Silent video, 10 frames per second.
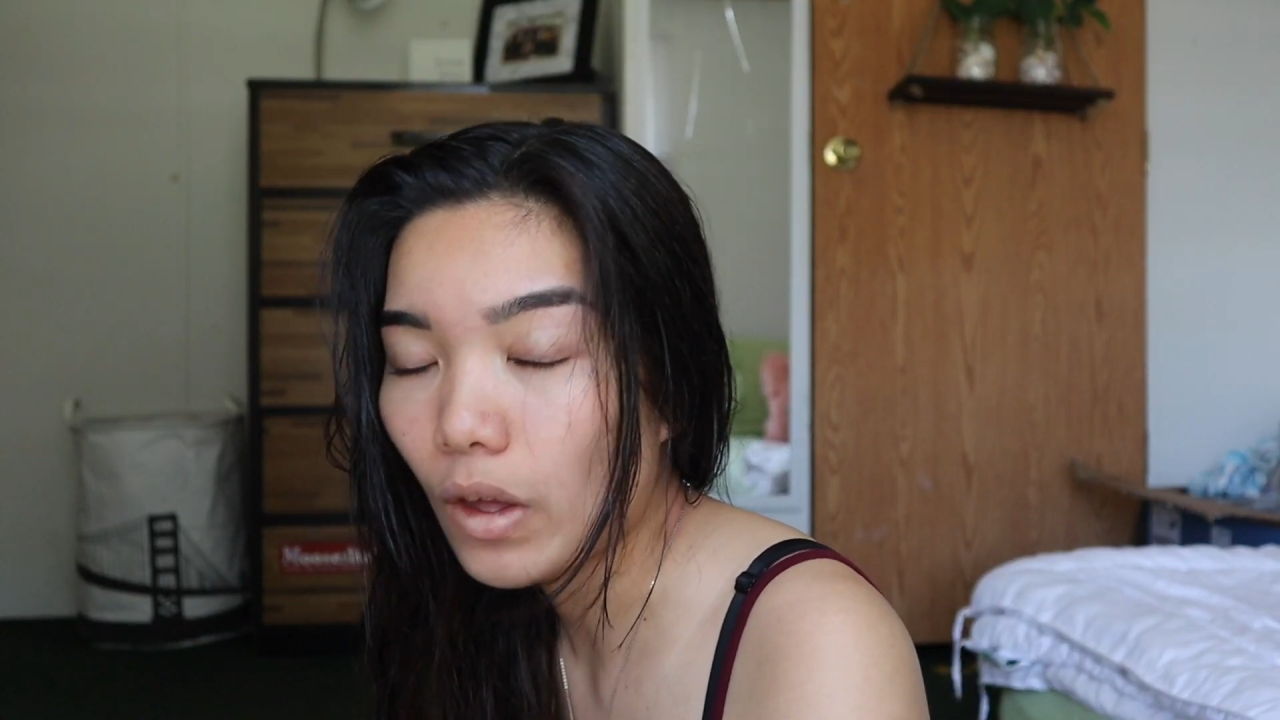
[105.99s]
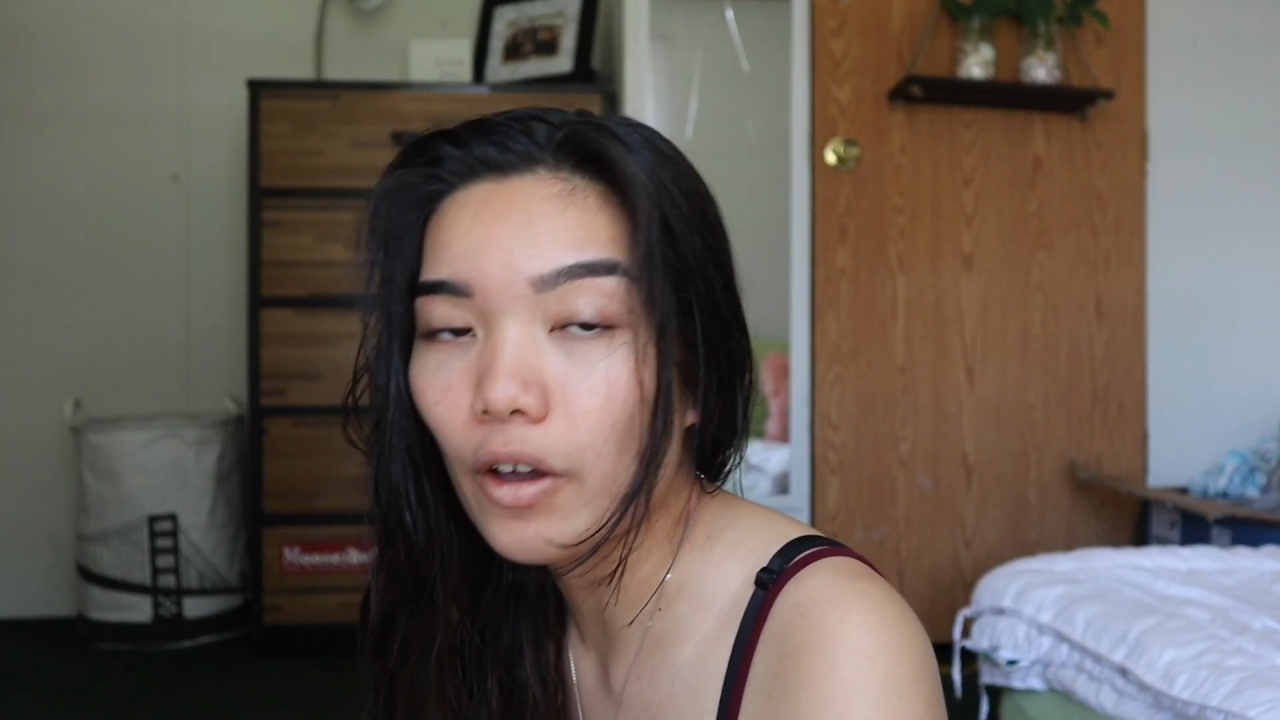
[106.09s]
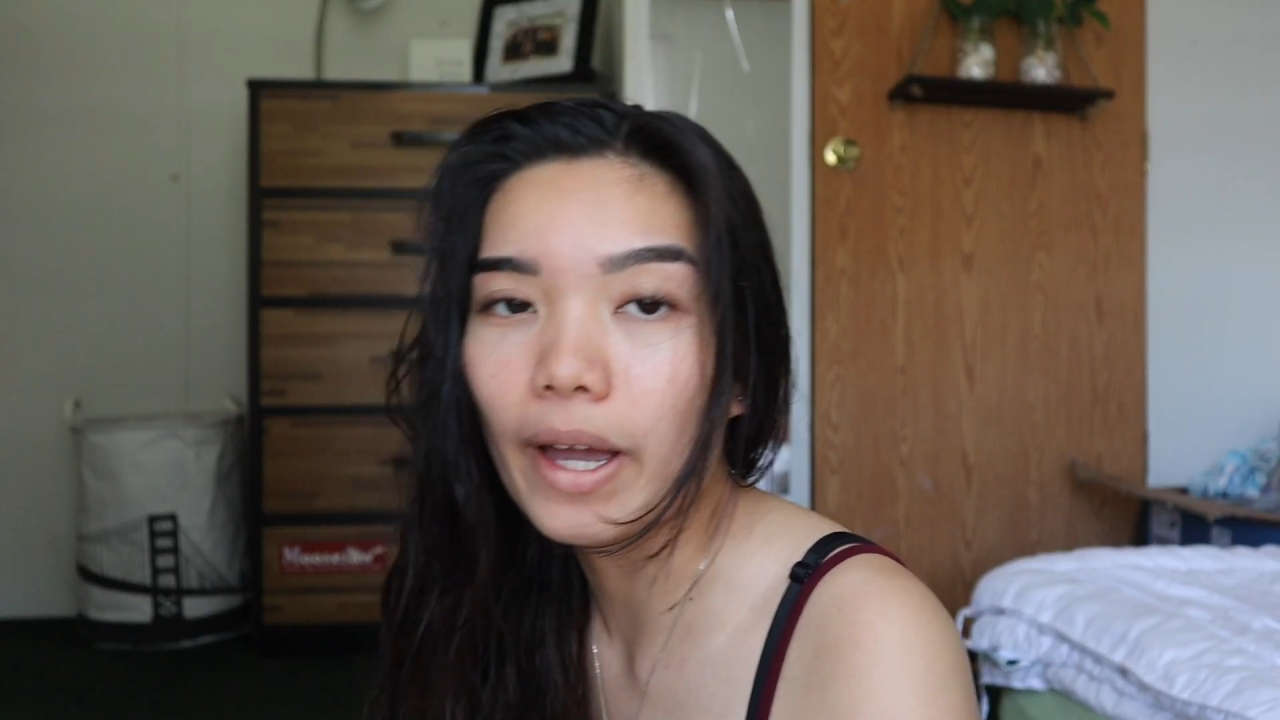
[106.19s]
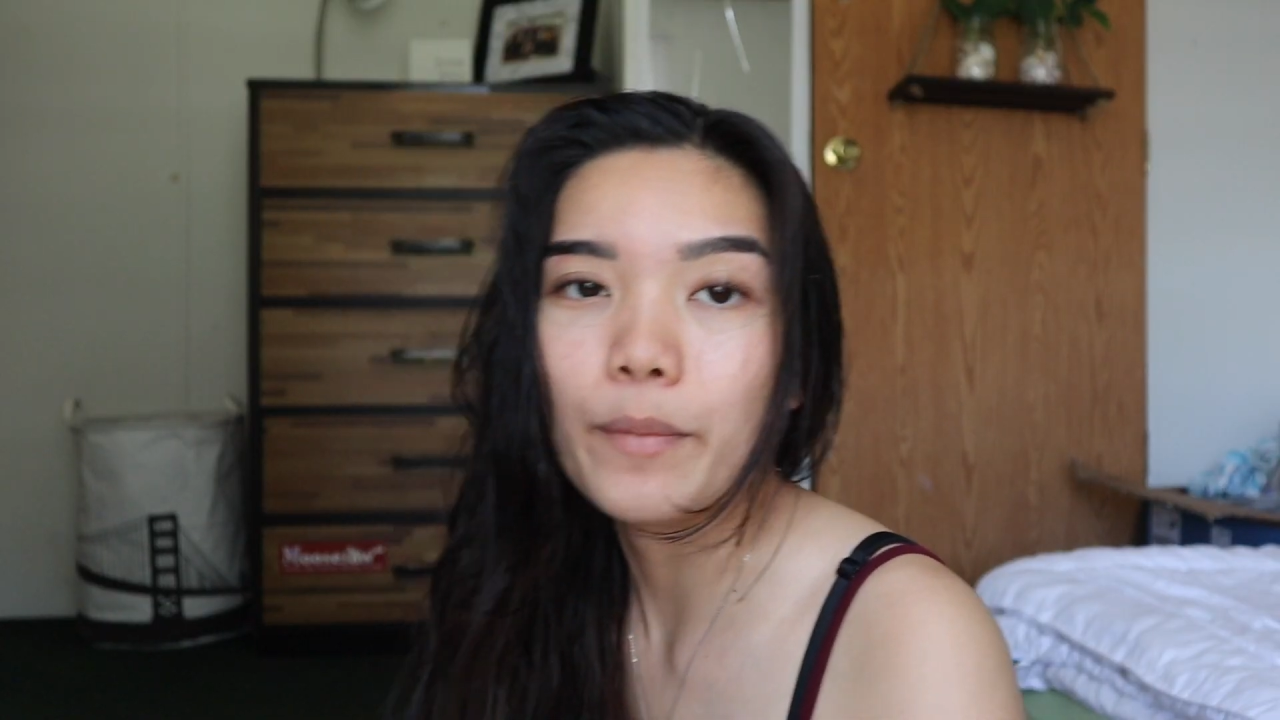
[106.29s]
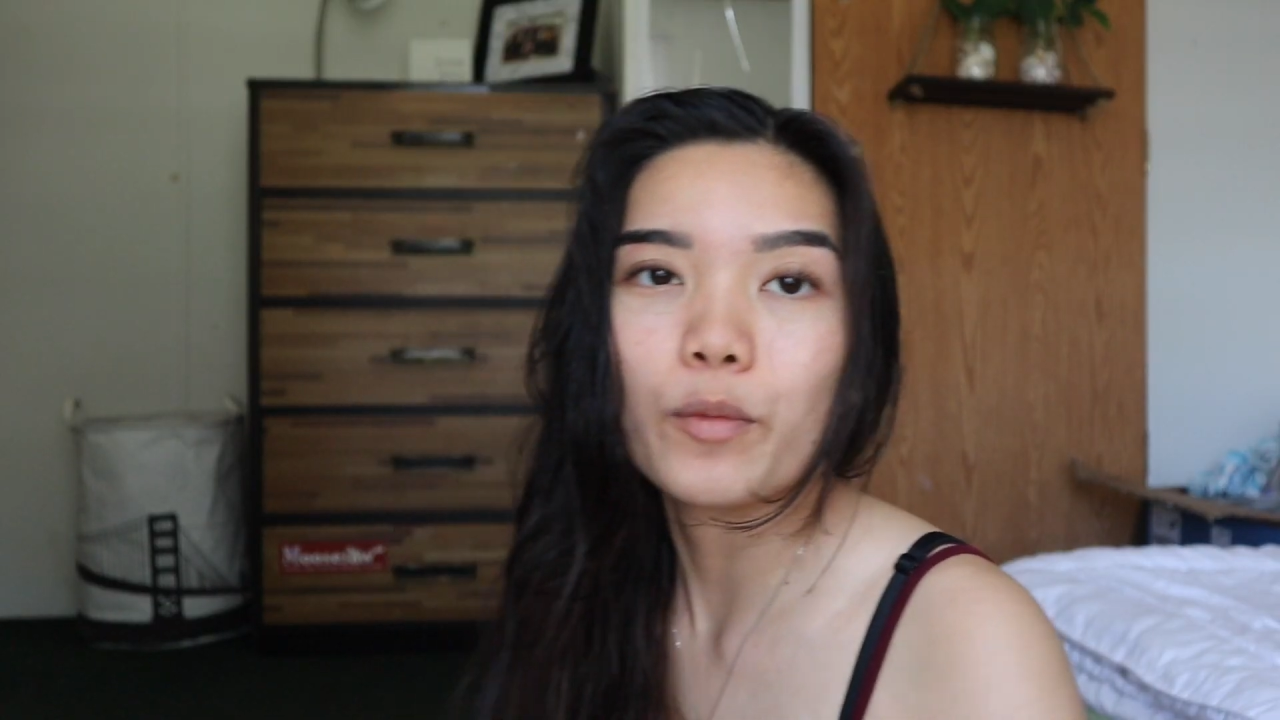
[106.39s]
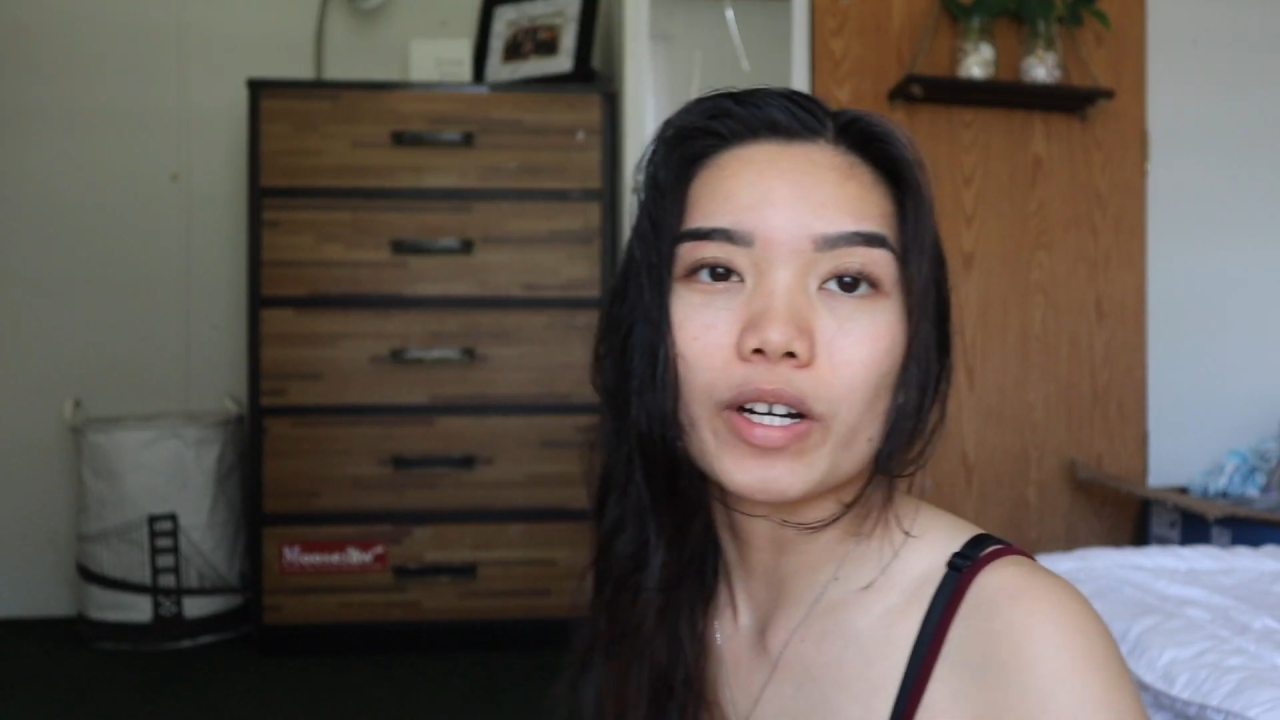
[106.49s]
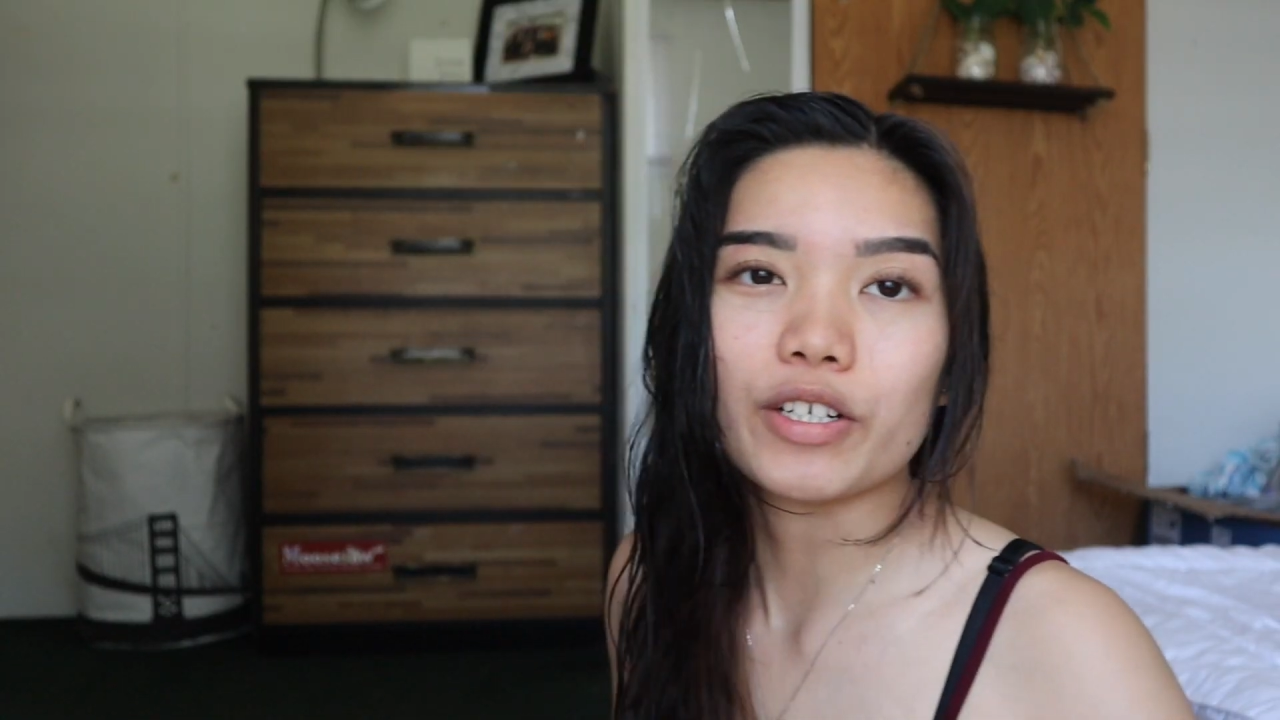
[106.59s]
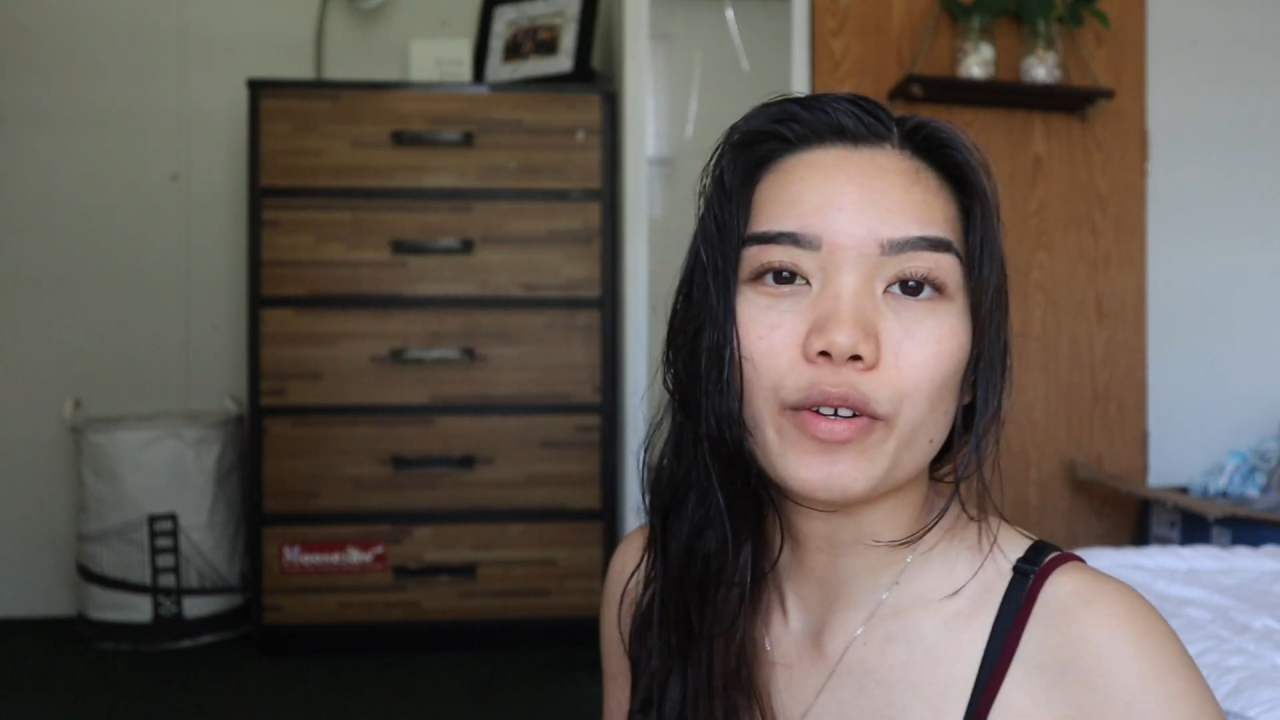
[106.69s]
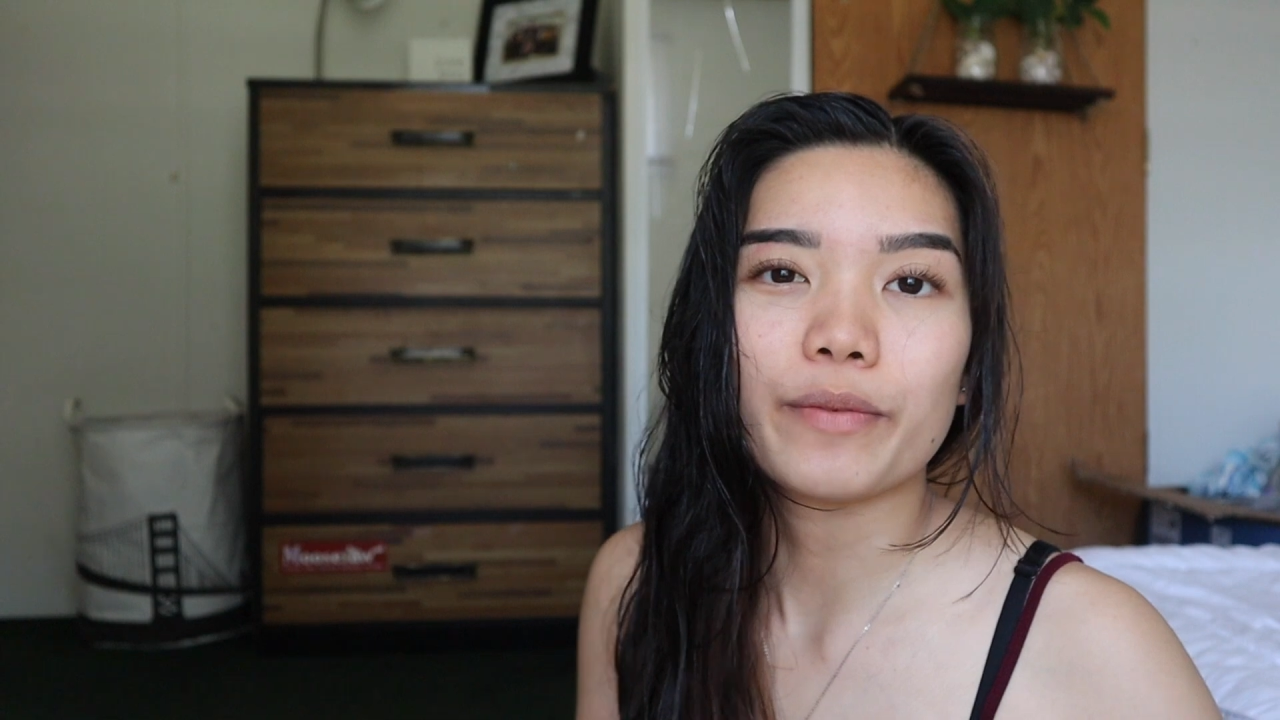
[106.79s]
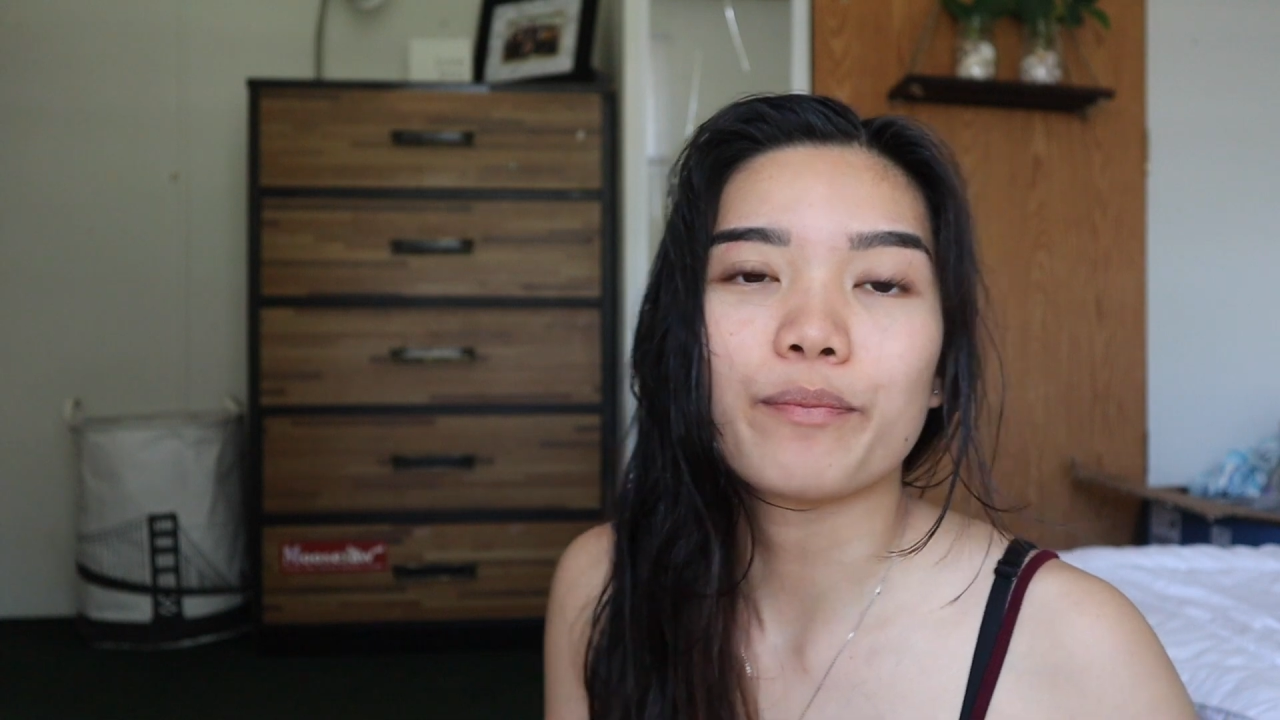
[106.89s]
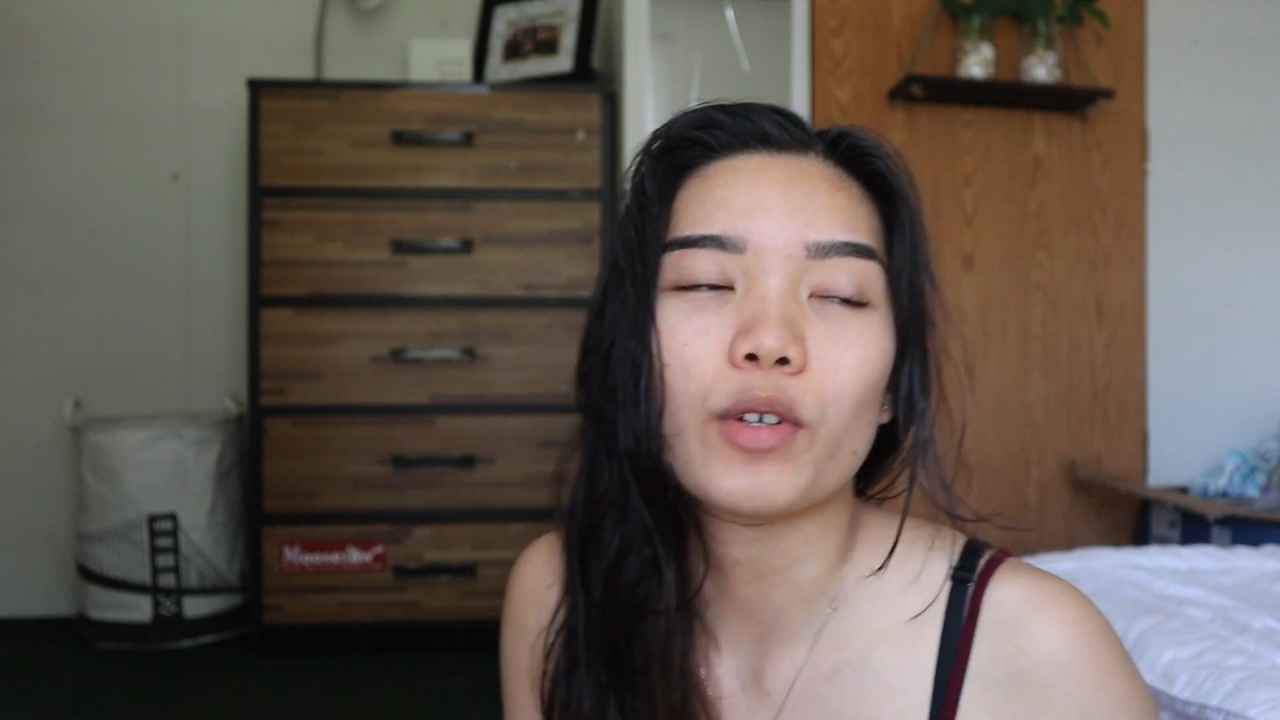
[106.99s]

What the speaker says: Okay, we're gonna do it.